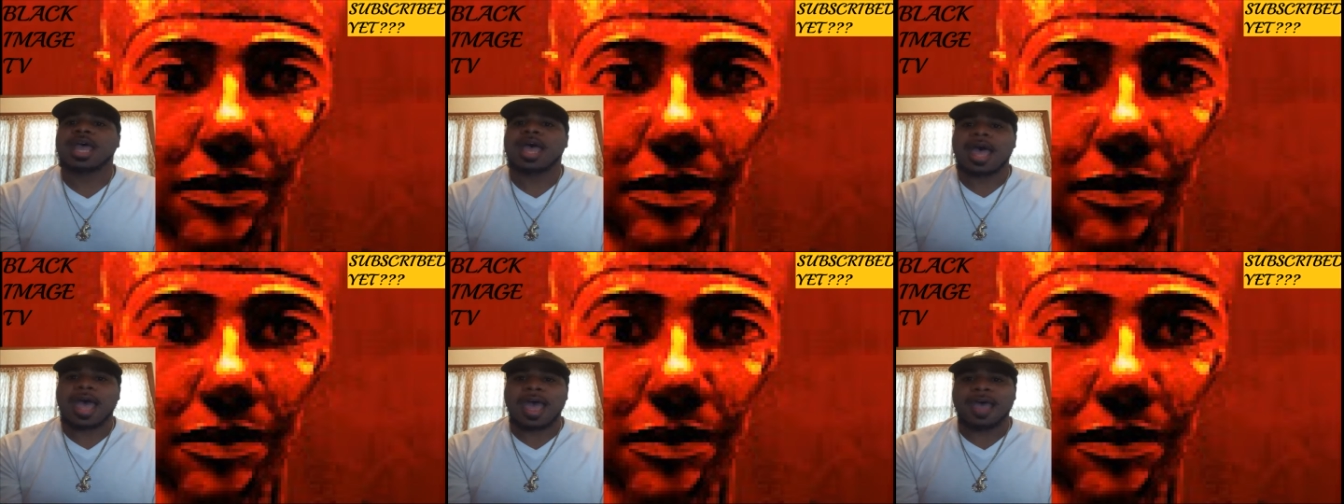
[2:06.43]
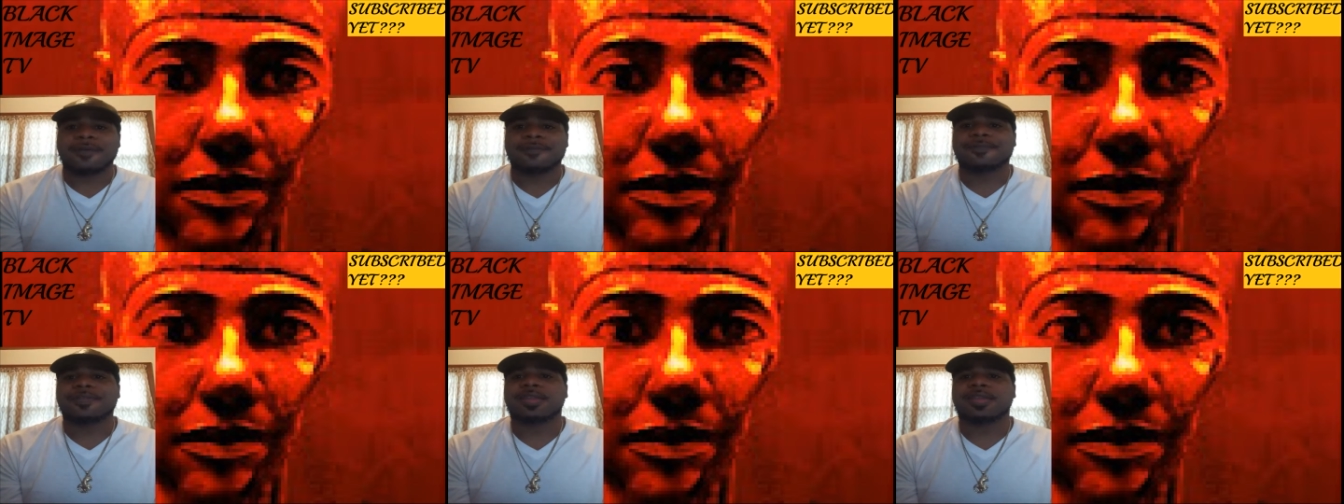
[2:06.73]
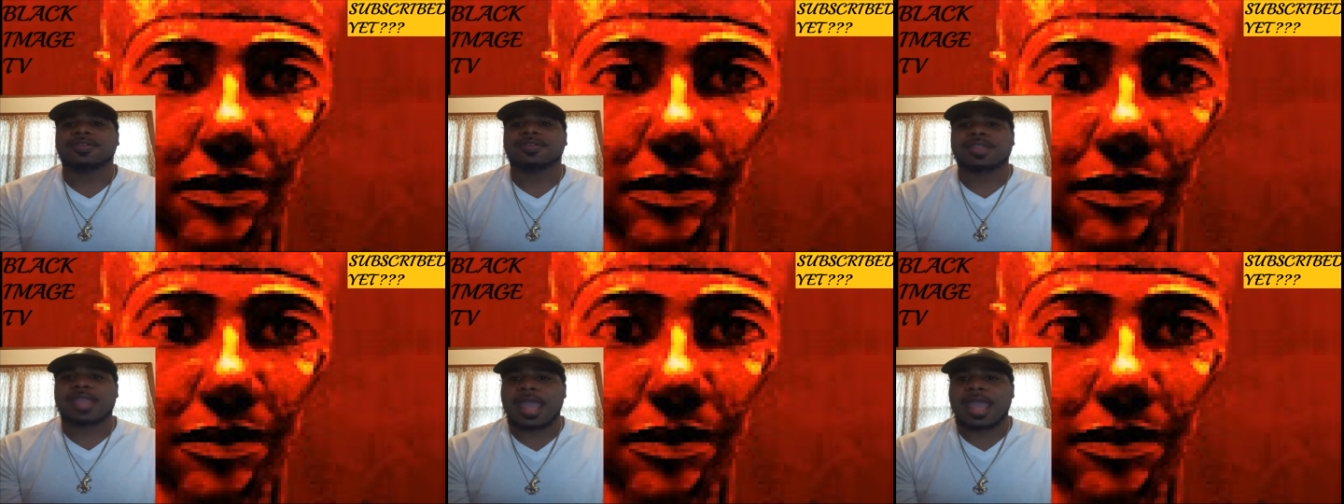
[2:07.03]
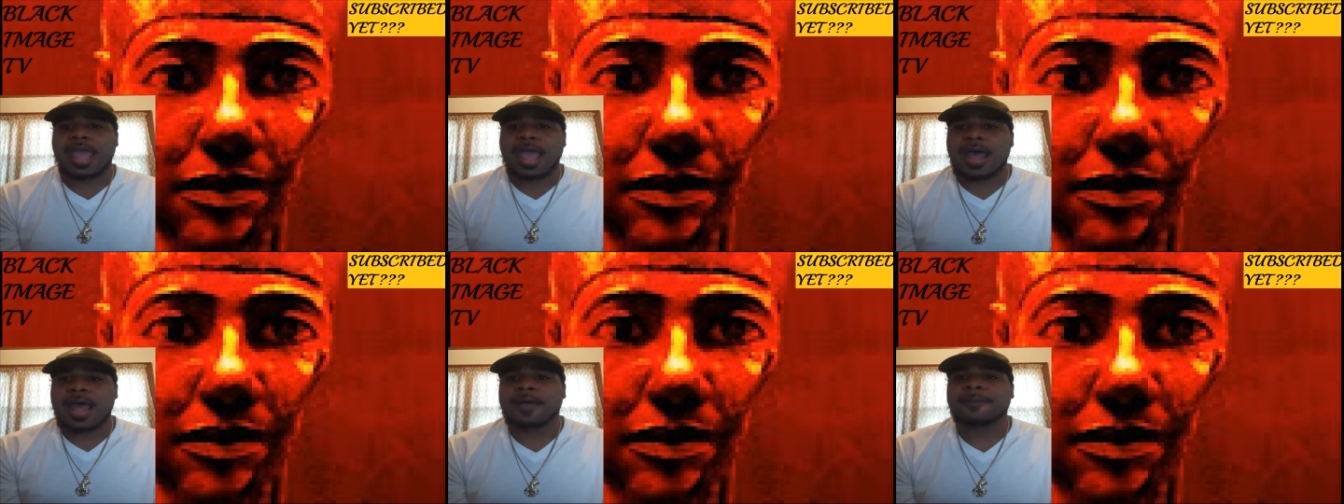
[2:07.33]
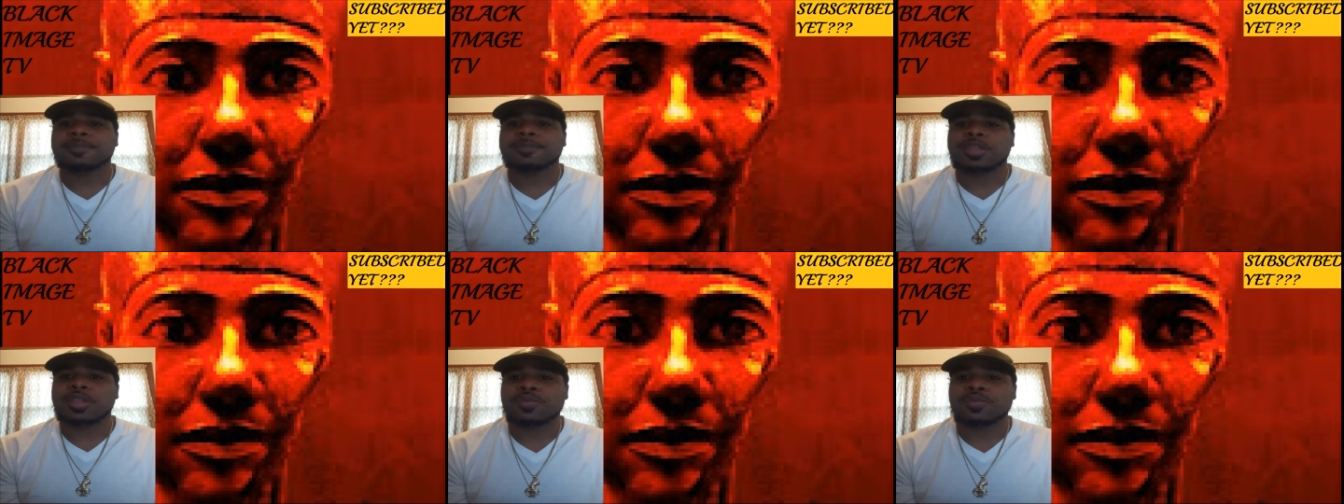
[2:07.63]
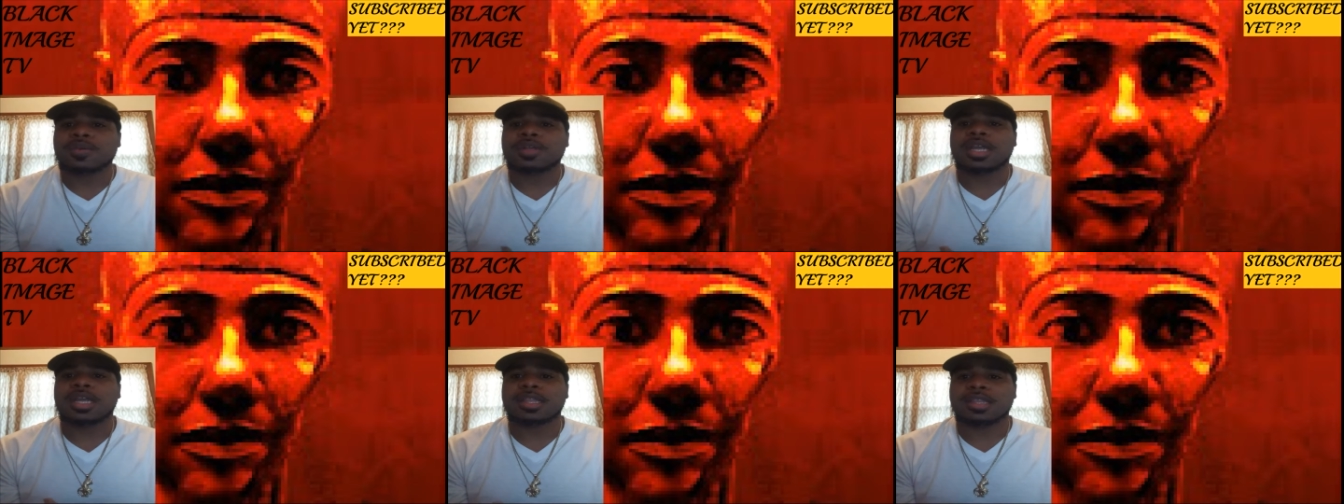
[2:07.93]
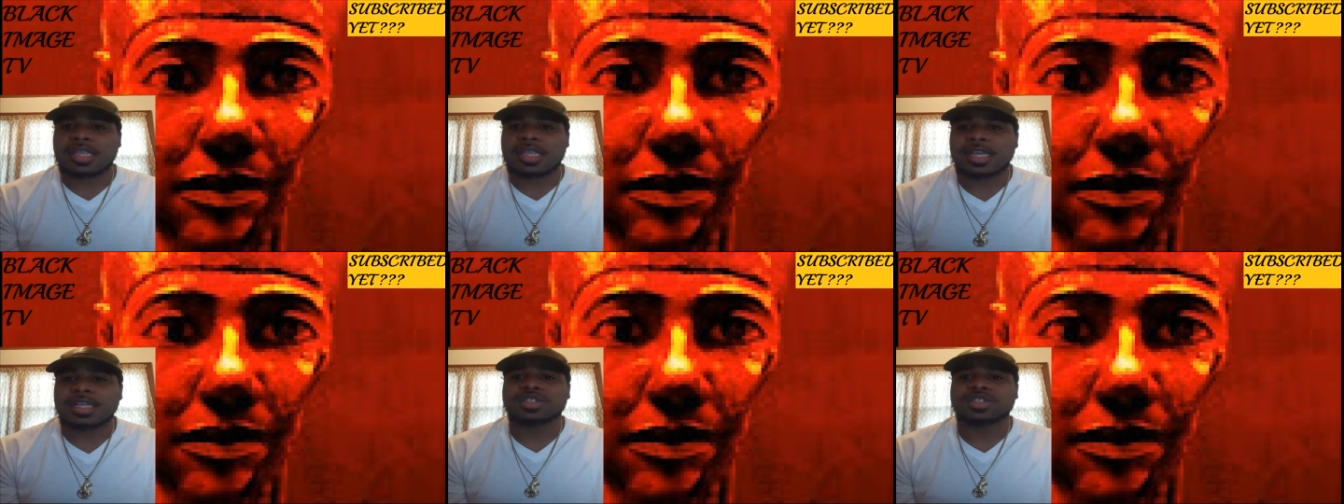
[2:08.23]
I feel that I'm doing a
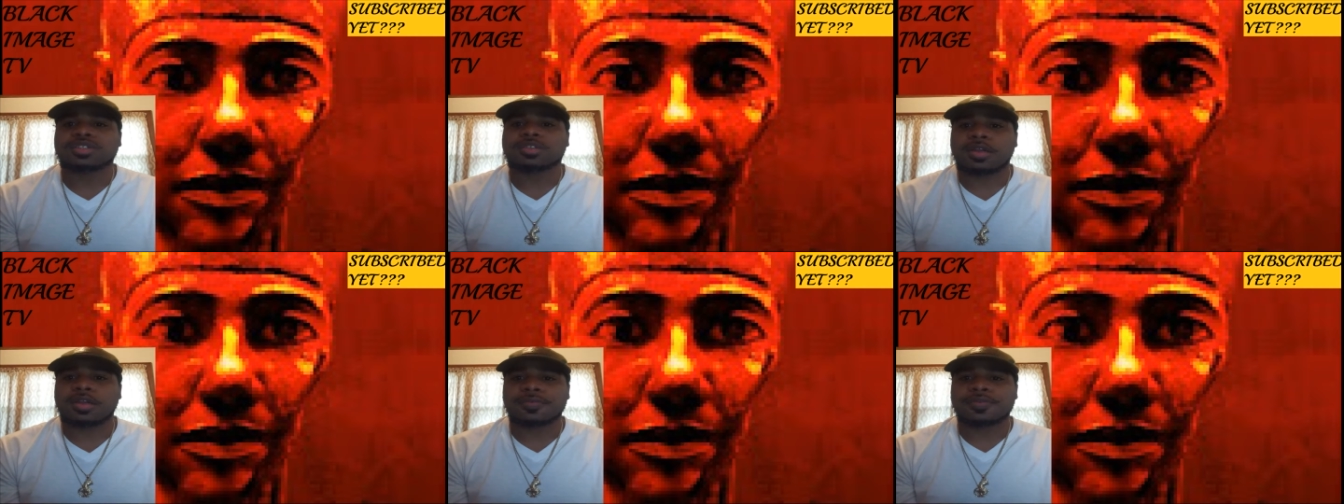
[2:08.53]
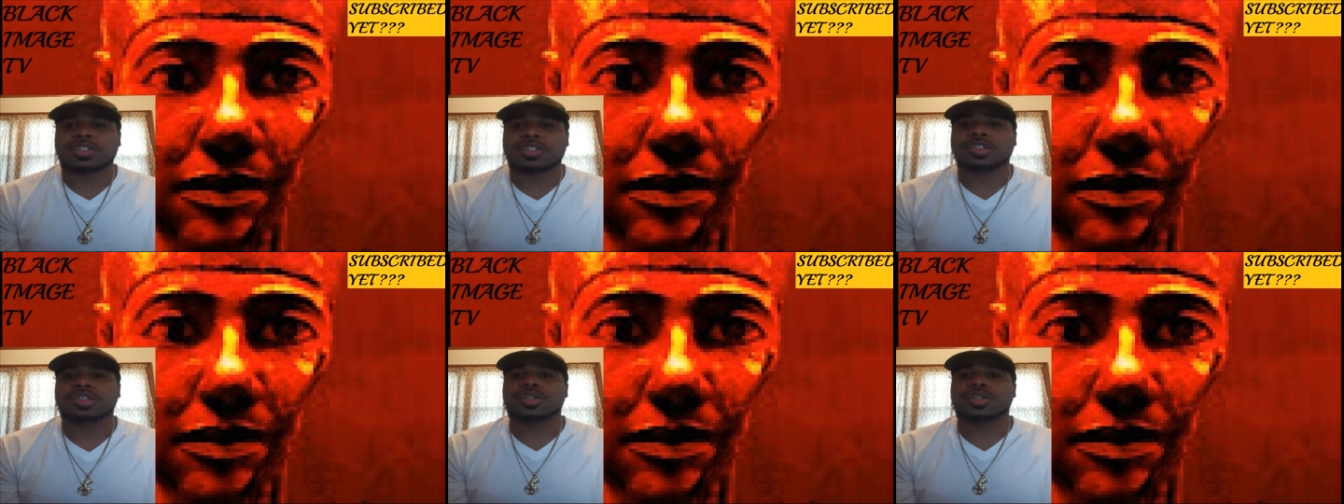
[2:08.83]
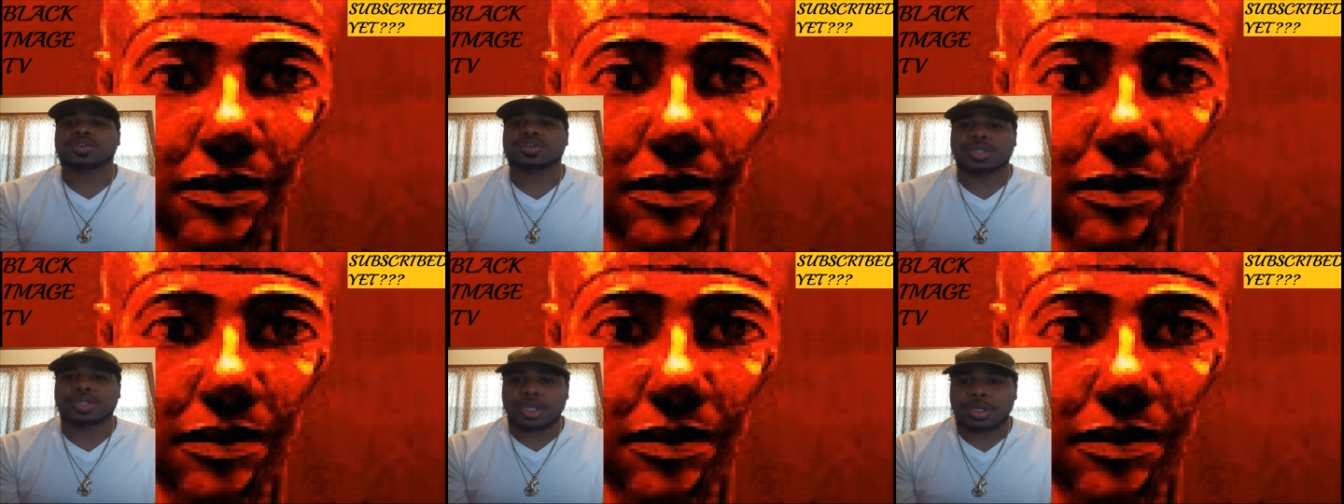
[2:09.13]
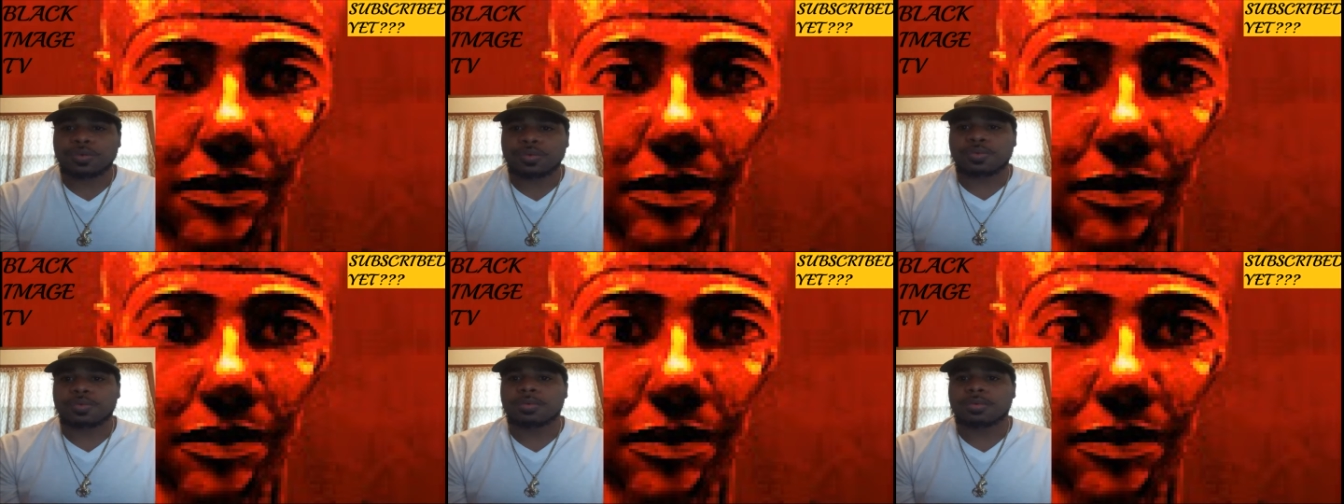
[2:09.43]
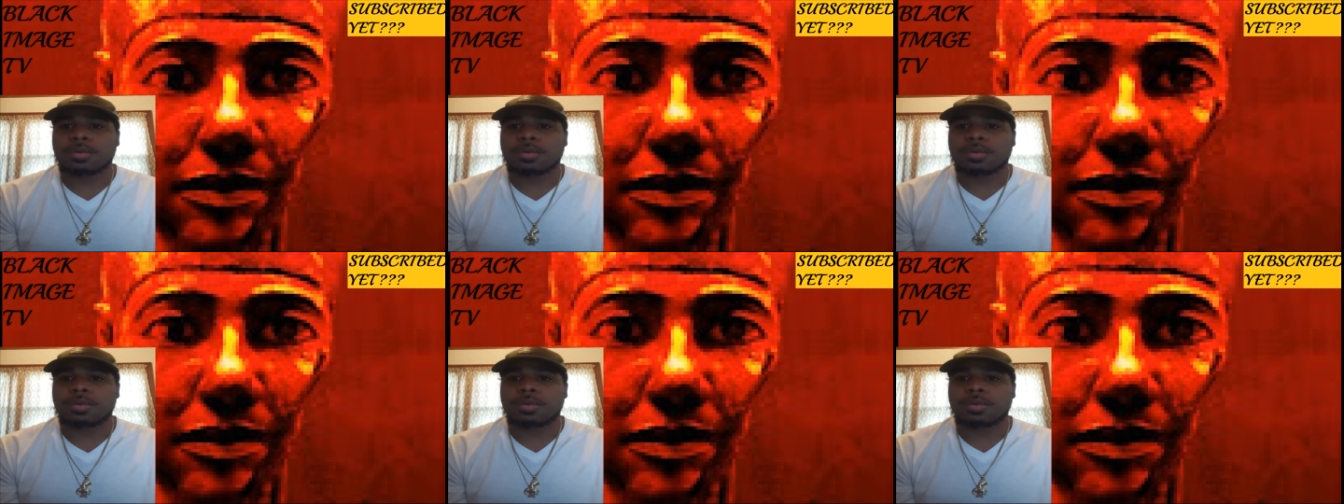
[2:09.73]
disservice to you.